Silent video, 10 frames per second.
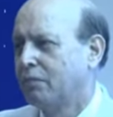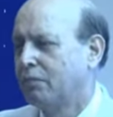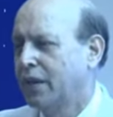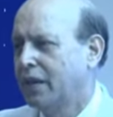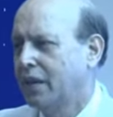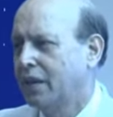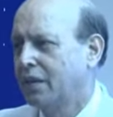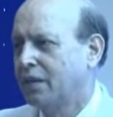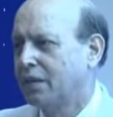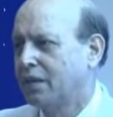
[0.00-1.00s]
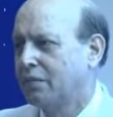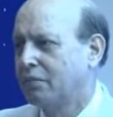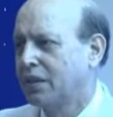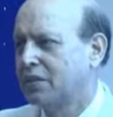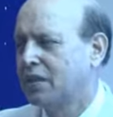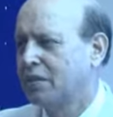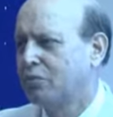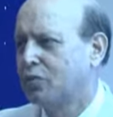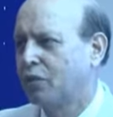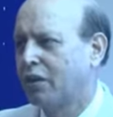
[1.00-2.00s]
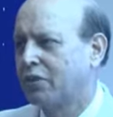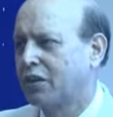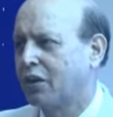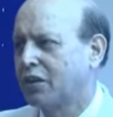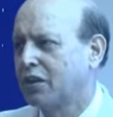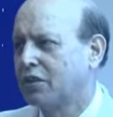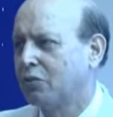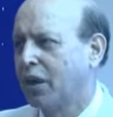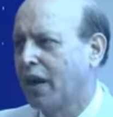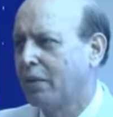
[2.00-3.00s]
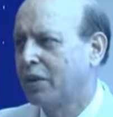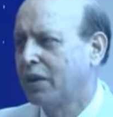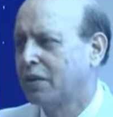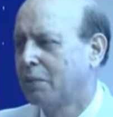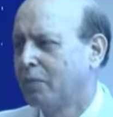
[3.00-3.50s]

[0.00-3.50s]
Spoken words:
We seem to have got into a habit